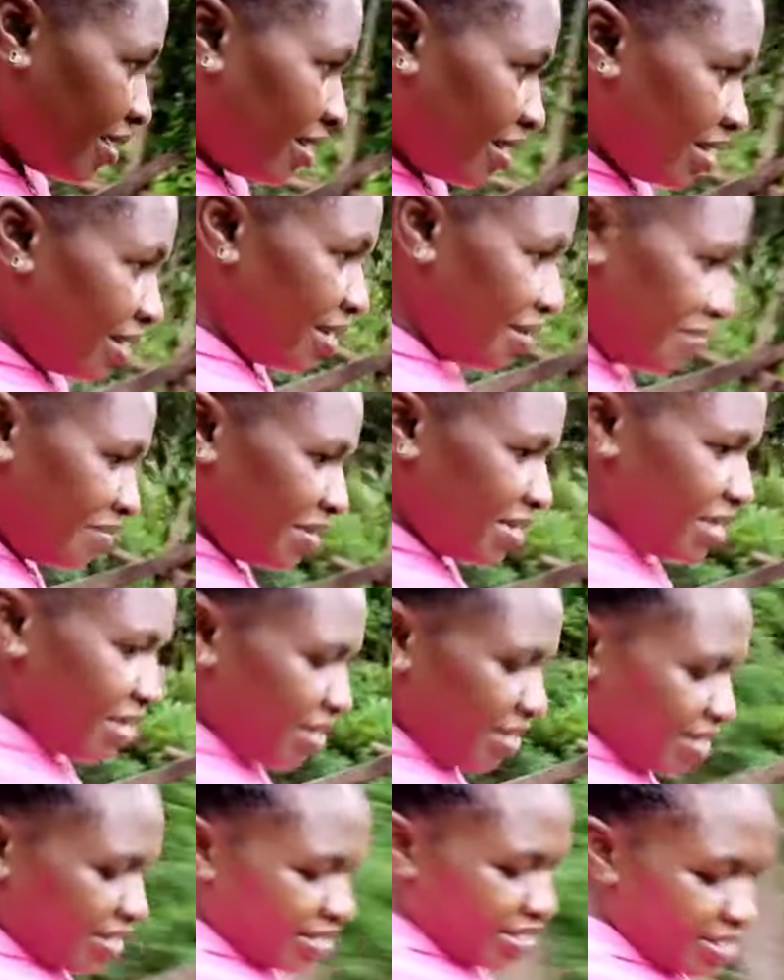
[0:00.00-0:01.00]
Let me
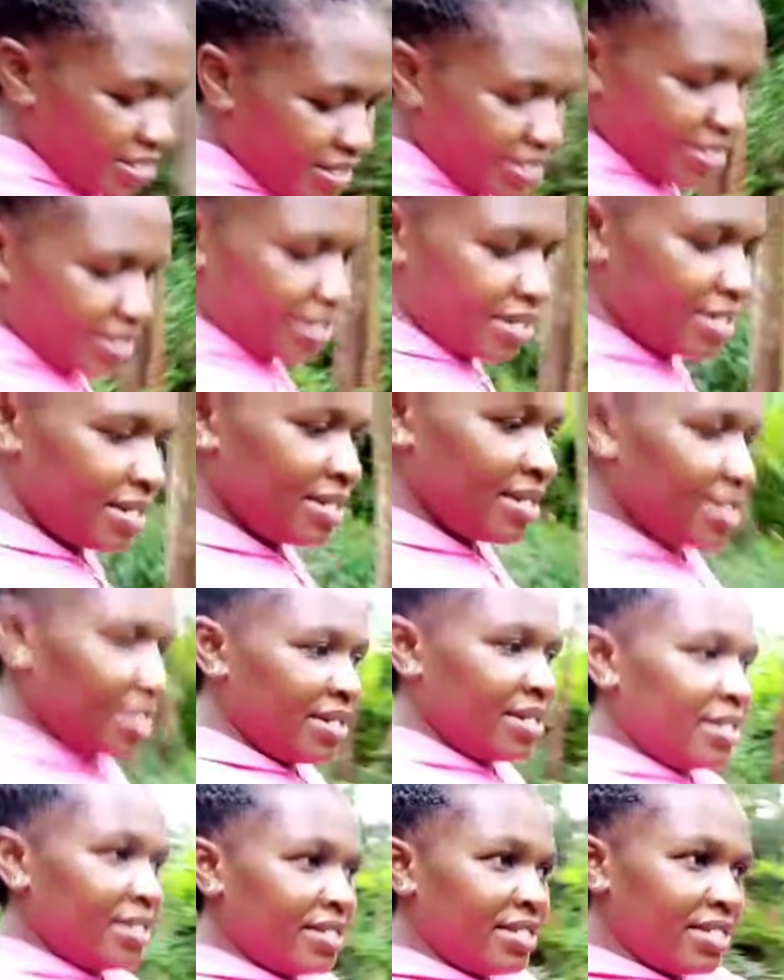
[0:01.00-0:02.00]

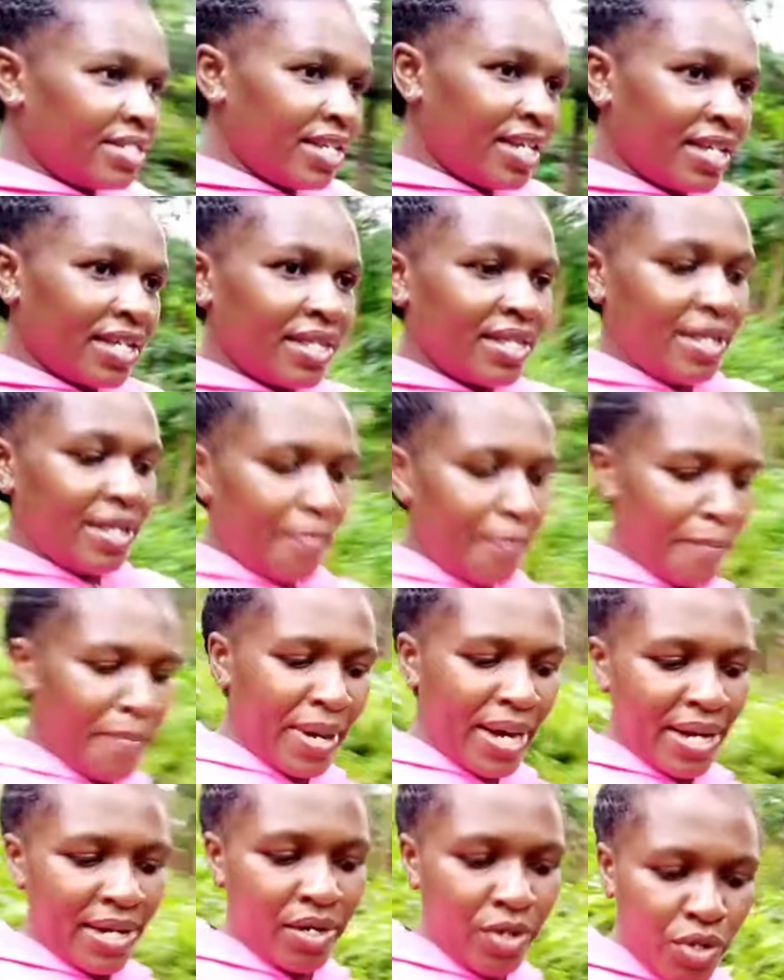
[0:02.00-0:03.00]
take them
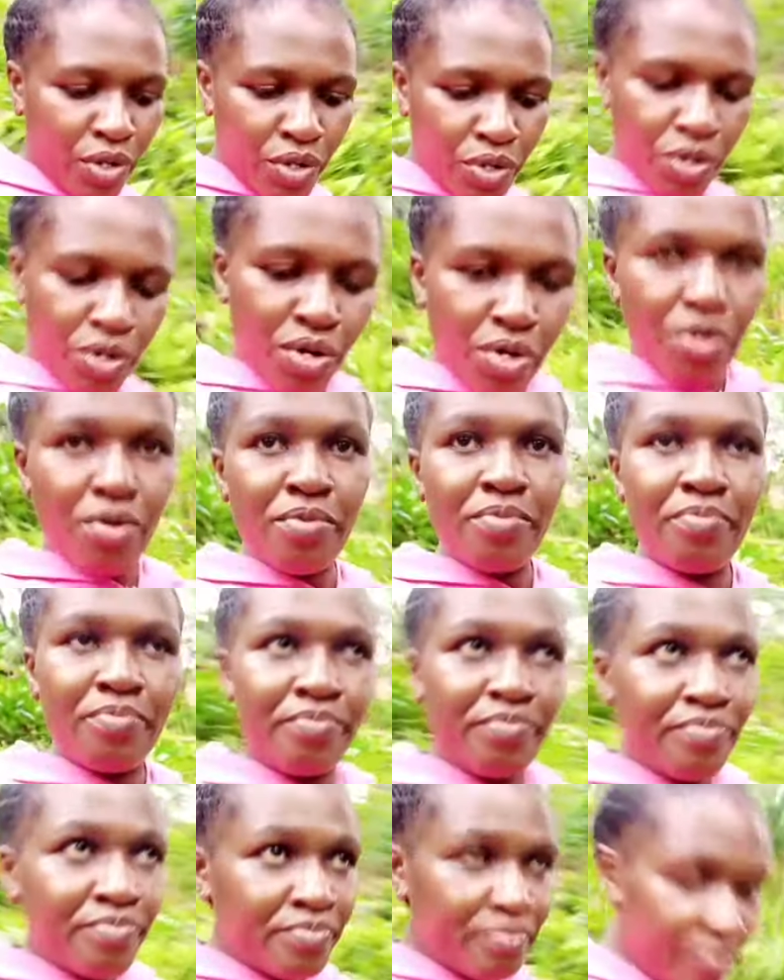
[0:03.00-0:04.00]
back home
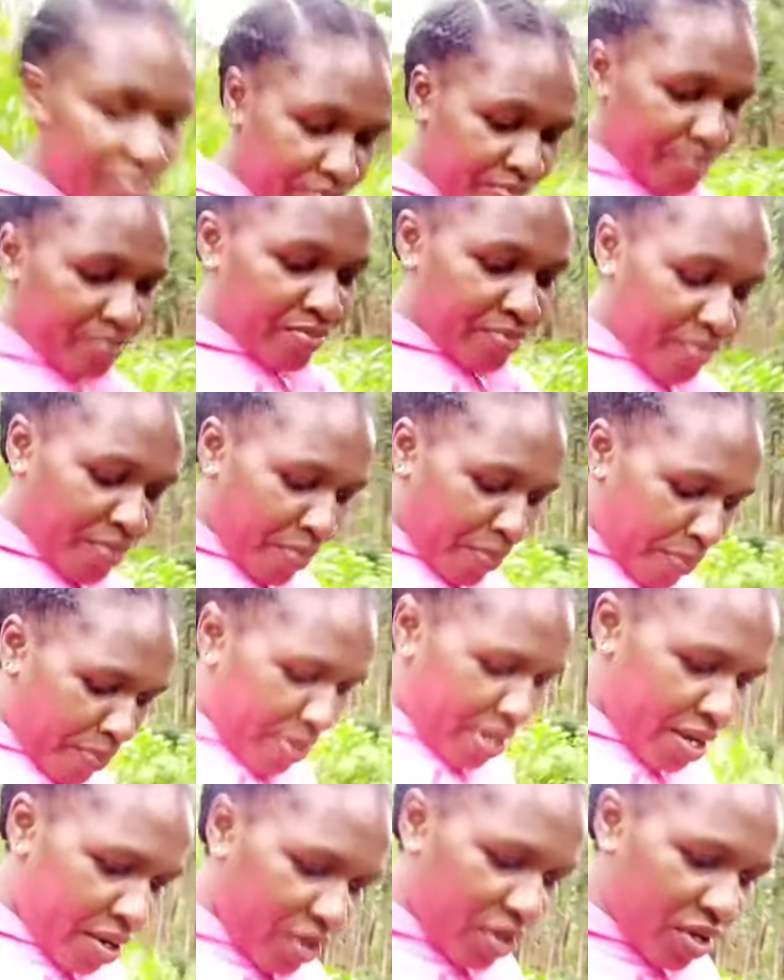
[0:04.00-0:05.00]

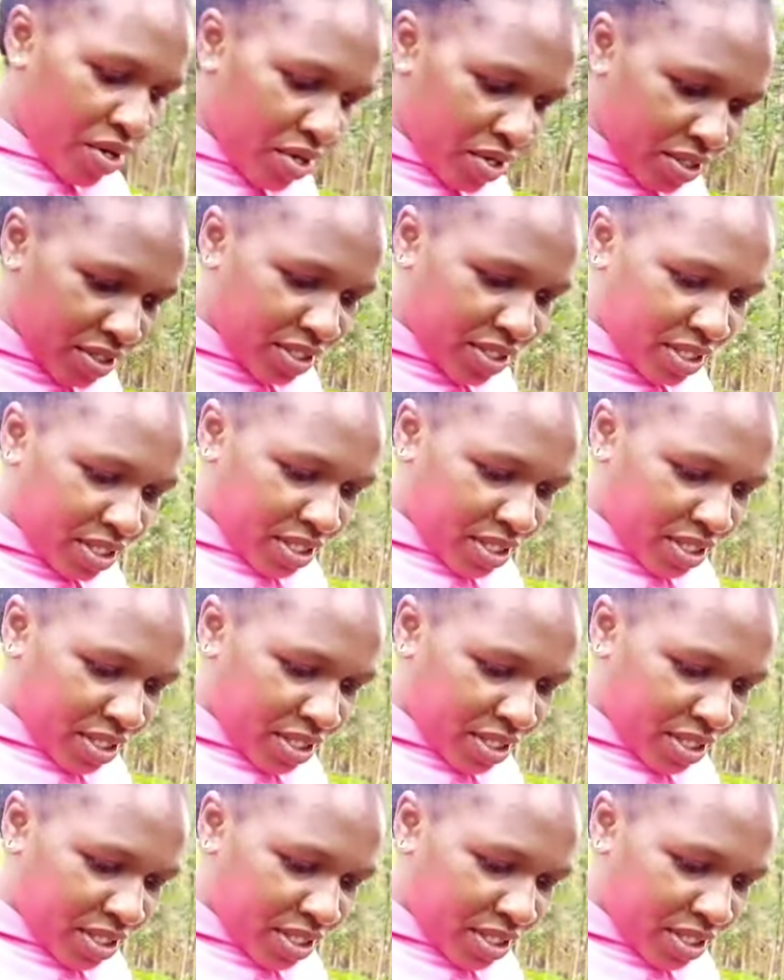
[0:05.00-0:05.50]
because